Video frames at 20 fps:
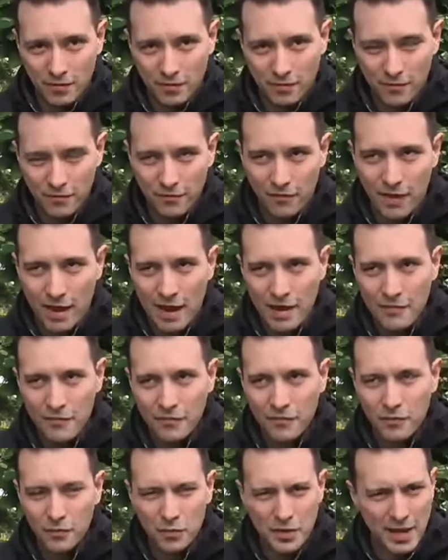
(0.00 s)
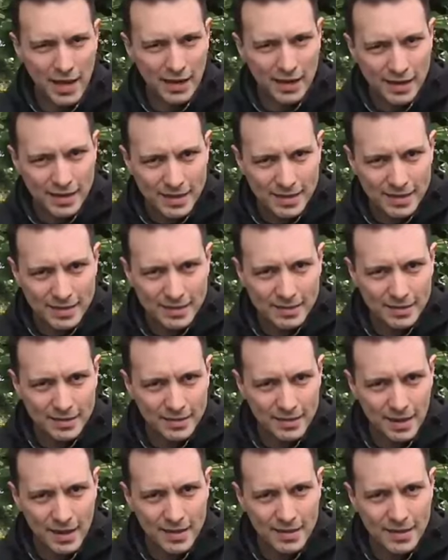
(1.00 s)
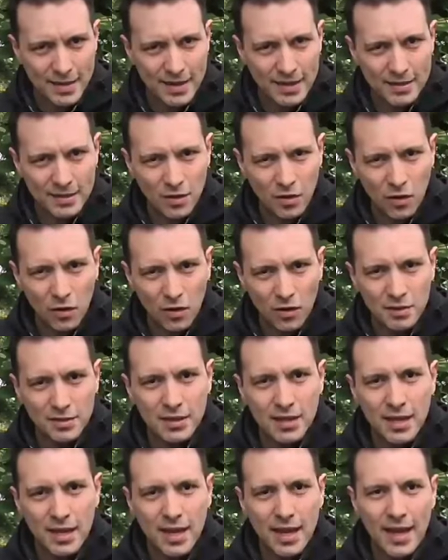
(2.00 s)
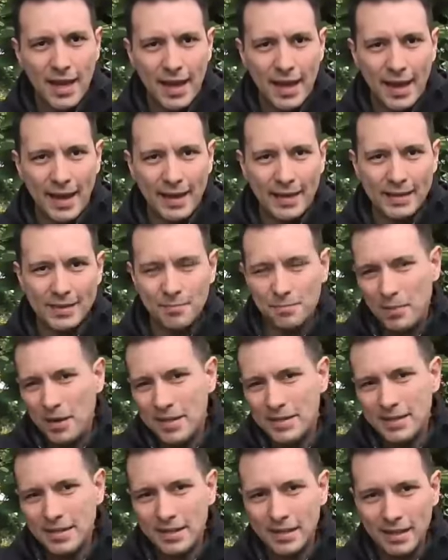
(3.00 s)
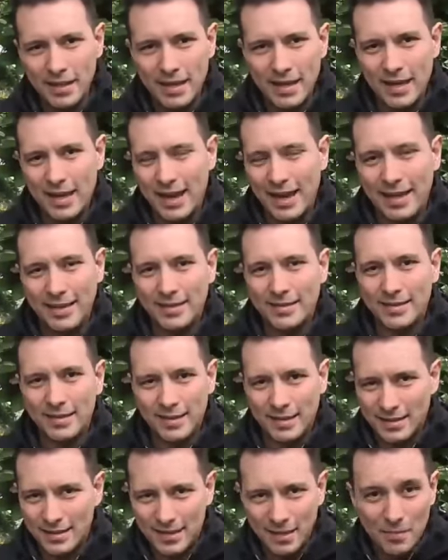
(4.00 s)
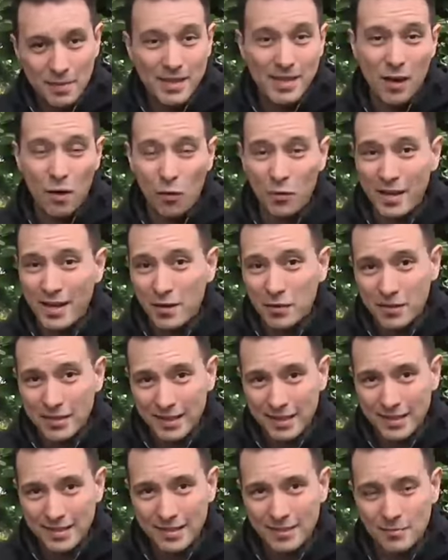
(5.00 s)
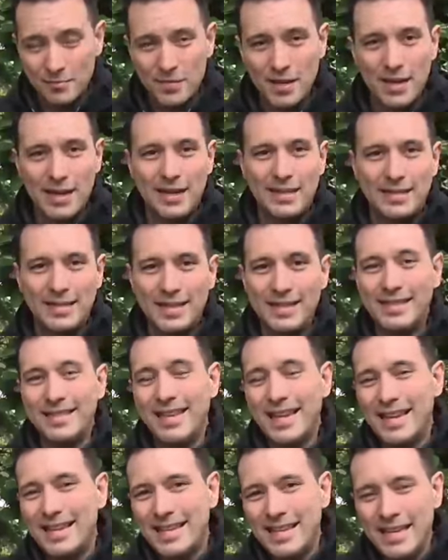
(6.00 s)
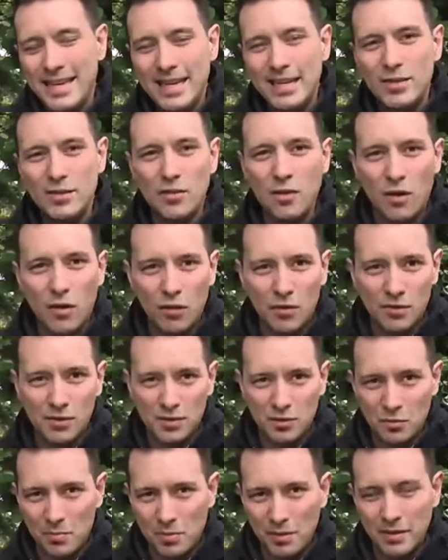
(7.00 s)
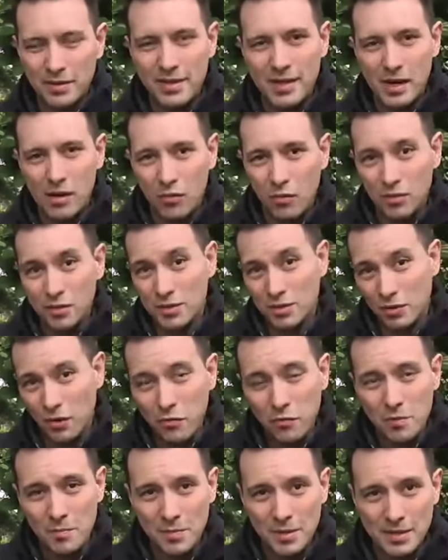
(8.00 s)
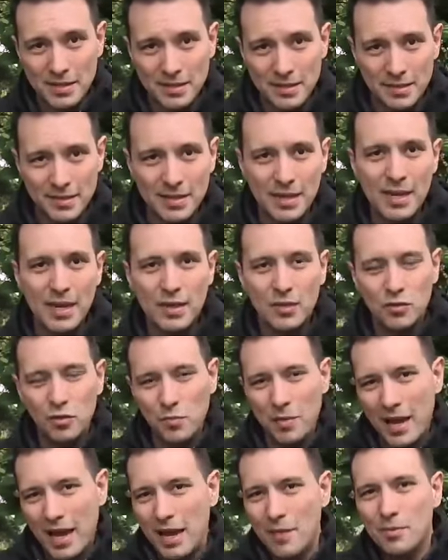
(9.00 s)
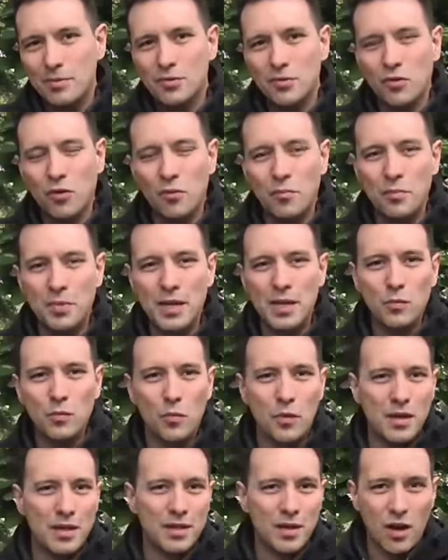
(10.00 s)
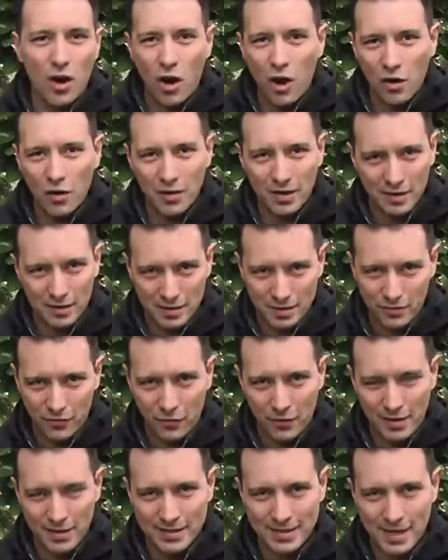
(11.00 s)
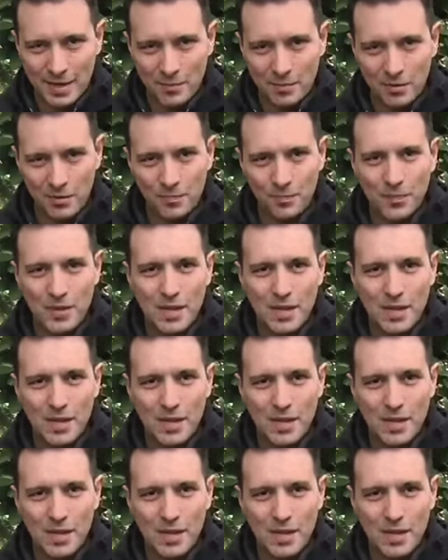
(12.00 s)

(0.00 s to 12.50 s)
Vive Realities, I think it's called. And basically, it's simply their own ecosystem, since they need to also build their own software business to be able to compete with Oculus, for example.